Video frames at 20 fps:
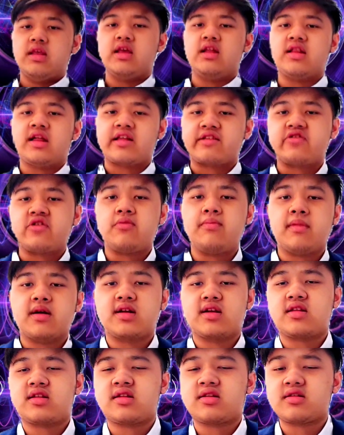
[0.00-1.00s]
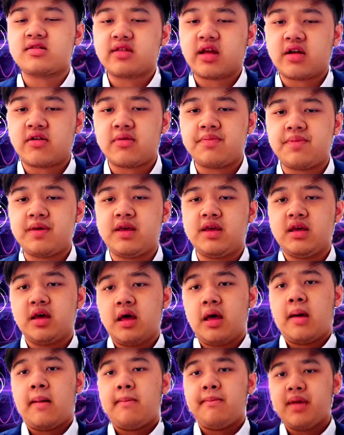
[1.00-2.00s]
Electromagnetic therapy
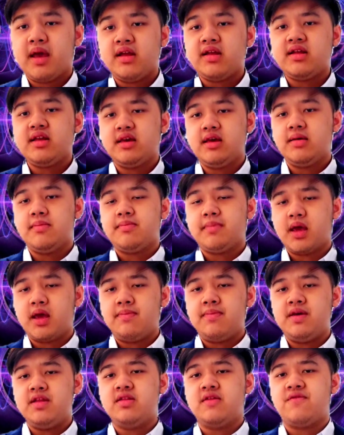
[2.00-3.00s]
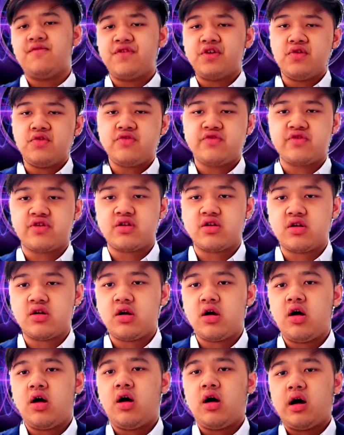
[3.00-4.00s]
may be, may be the
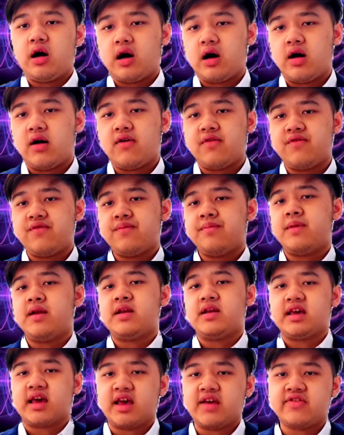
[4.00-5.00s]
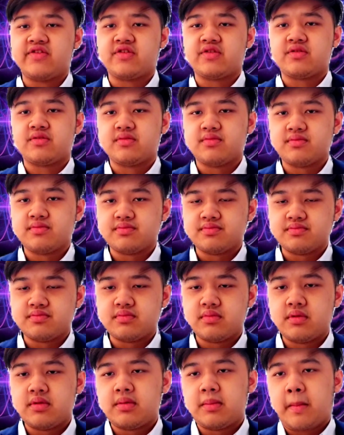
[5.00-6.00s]
future of medication.
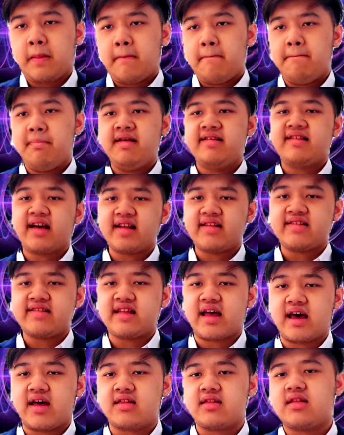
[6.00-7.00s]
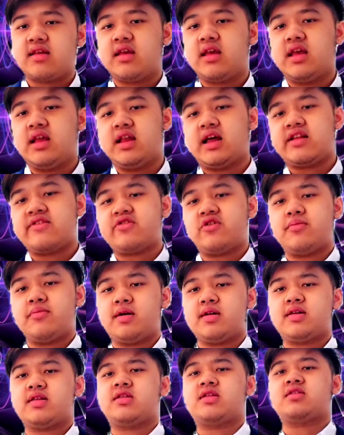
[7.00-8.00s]
Besides that,
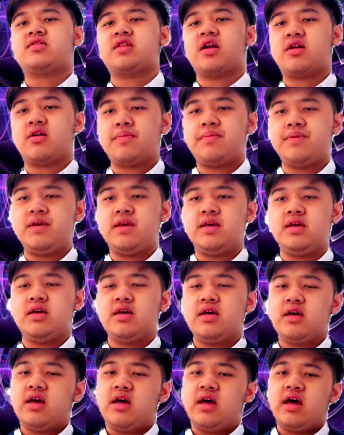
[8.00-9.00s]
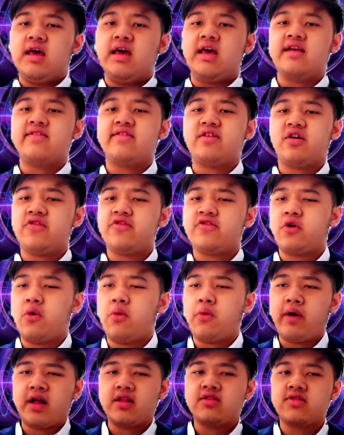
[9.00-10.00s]
electromagnetic therapy is also
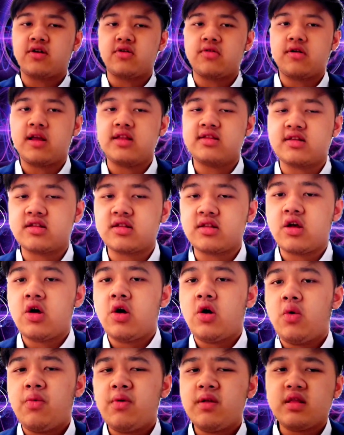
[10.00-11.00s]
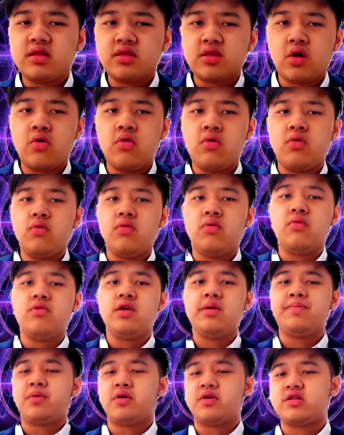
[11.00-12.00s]
well tolerated with no
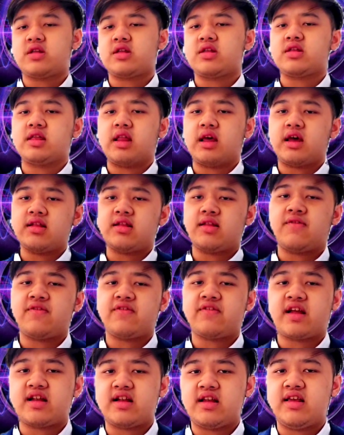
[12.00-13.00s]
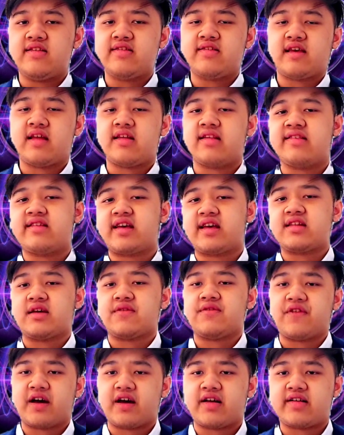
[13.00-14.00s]
reported negative studies and
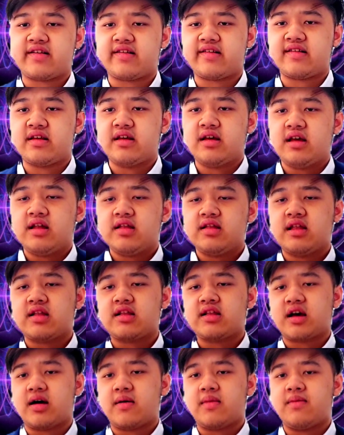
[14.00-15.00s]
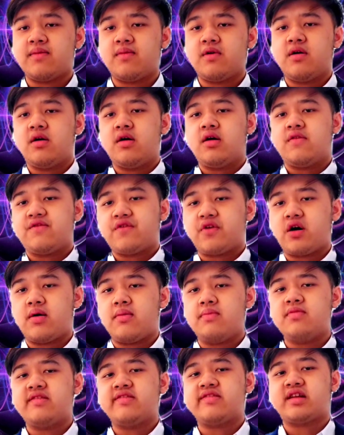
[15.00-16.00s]
side effects that come
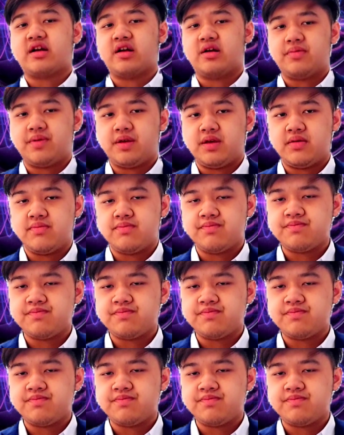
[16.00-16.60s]
from this therapy.